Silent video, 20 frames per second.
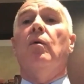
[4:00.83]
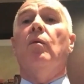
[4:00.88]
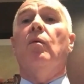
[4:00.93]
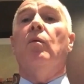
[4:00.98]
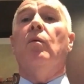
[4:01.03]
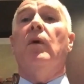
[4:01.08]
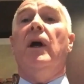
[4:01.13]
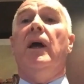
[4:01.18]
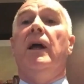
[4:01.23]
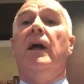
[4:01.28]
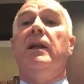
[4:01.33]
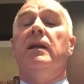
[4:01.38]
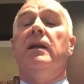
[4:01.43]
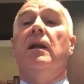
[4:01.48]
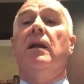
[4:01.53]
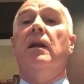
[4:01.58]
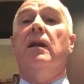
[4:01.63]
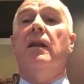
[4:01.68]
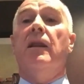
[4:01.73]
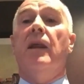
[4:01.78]

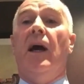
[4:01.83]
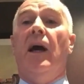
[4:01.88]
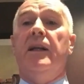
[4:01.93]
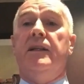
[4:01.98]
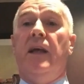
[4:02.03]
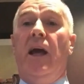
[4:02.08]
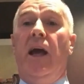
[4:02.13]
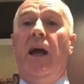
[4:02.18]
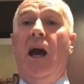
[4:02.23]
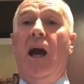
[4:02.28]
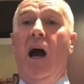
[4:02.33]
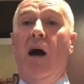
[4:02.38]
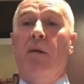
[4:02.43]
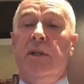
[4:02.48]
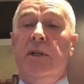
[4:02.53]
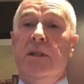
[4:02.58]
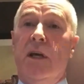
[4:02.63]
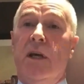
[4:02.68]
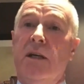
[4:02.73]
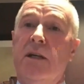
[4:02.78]
When that day
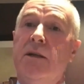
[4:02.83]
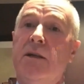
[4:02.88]
happened,